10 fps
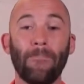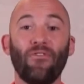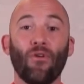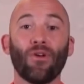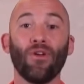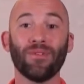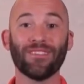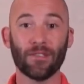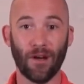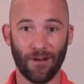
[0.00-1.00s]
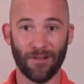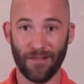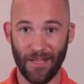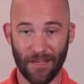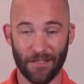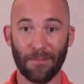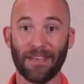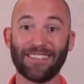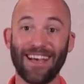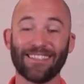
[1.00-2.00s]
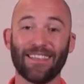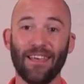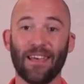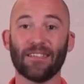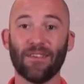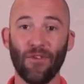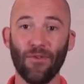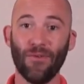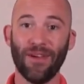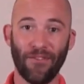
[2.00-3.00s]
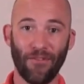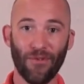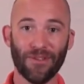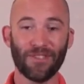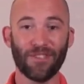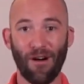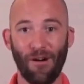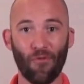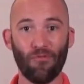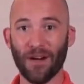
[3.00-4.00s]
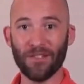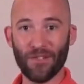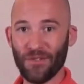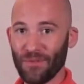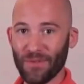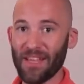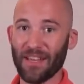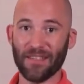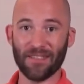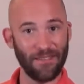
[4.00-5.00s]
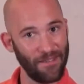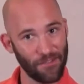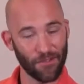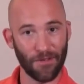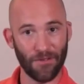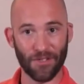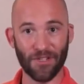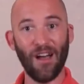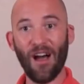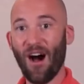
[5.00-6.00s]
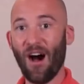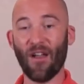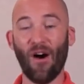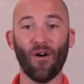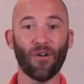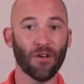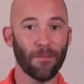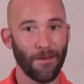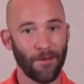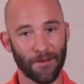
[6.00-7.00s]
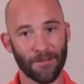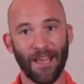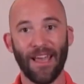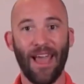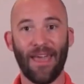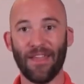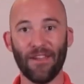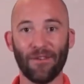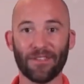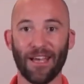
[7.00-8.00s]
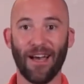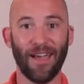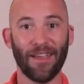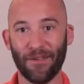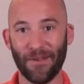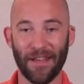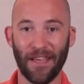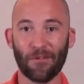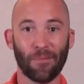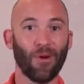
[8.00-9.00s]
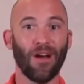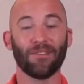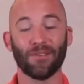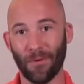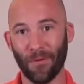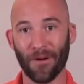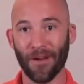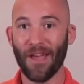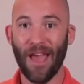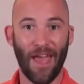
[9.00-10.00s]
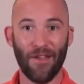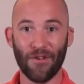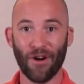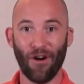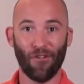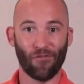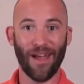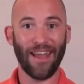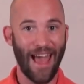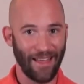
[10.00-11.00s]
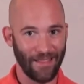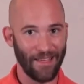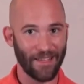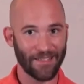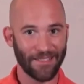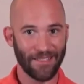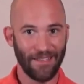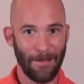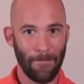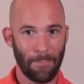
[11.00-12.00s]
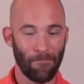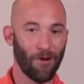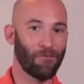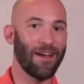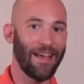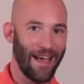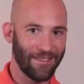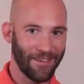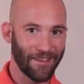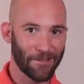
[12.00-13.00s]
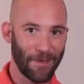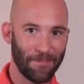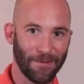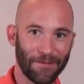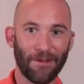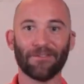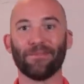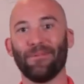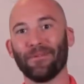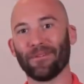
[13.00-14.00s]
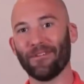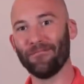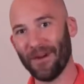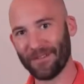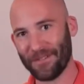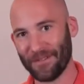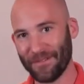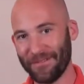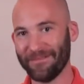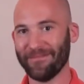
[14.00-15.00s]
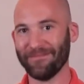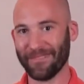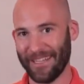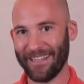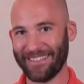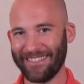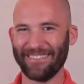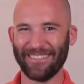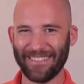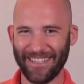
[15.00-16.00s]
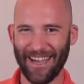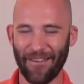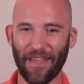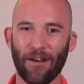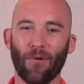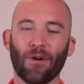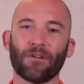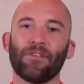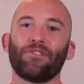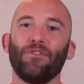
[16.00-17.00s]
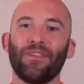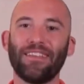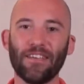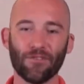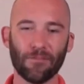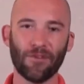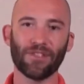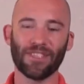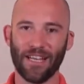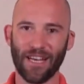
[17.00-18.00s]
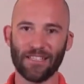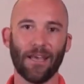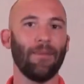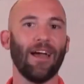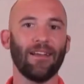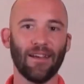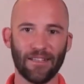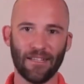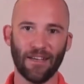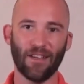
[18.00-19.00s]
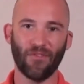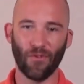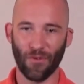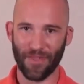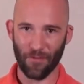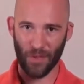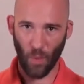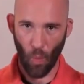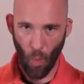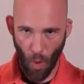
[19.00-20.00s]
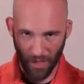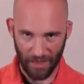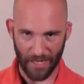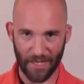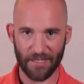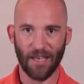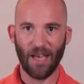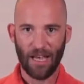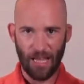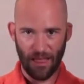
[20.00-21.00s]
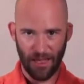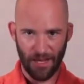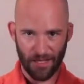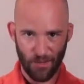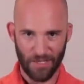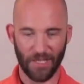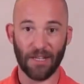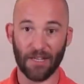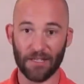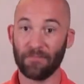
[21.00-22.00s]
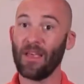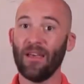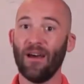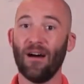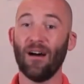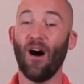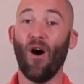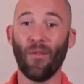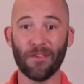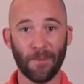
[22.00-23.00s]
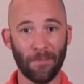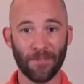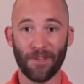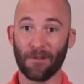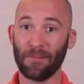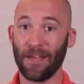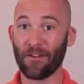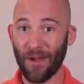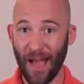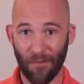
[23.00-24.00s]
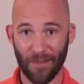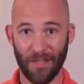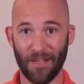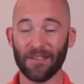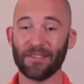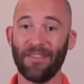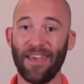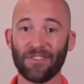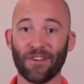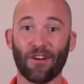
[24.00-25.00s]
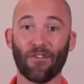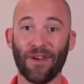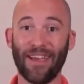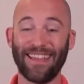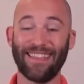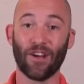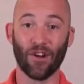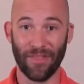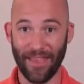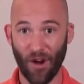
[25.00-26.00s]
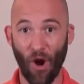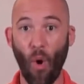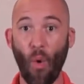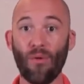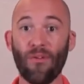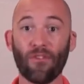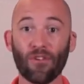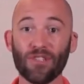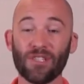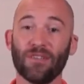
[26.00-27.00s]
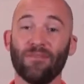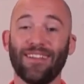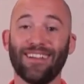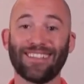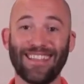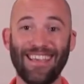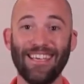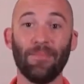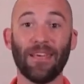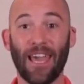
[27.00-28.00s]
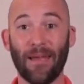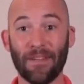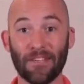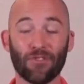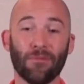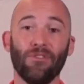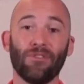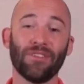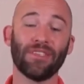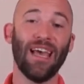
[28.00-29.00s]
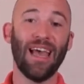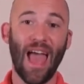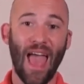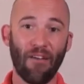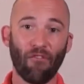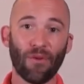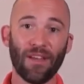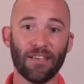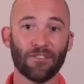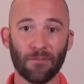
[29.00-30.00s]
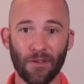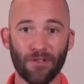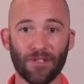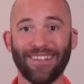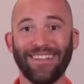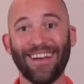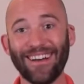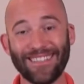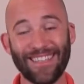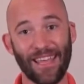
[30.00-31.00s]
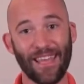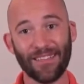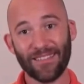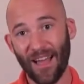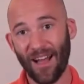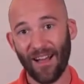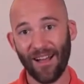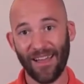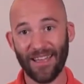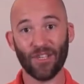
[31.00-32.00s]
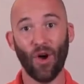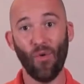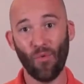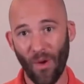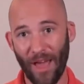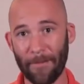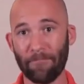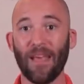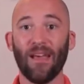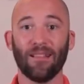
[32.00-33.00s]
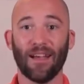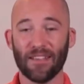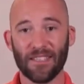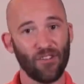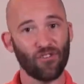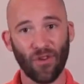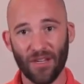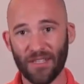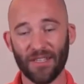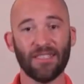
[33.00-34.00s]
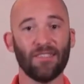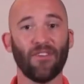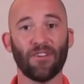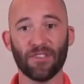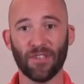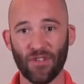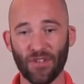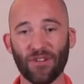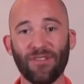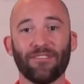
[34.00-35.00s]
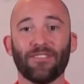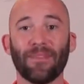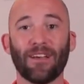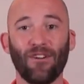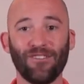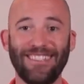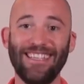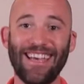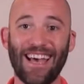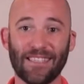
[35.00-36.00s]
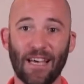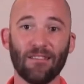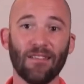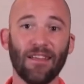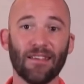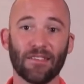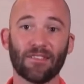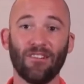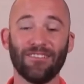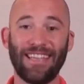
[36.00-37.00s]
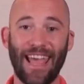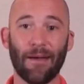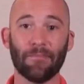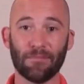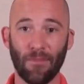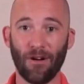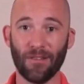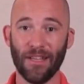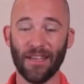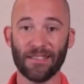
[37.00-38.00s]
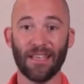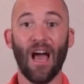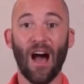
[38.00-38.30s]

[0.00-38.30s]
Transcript: before you install Linux. Because that's the thing, is if you install Ubuntu Linux distribution on all your computers and then you decide you need enterprise support and you call Red Hat Linux, well, Red Hat Linux people don't support Ubuntu Linux. See how that all works? So the distributions, like I say, back in 1994, there was one Linux. Linux was Linux. All these people started playing around with Linux. They started creating their own versions of Linux. These became distributions. Every distribution does things its own way. Like I say, Trustix is very secure. There's something called DSL Linux. It's called Damn Small Linux.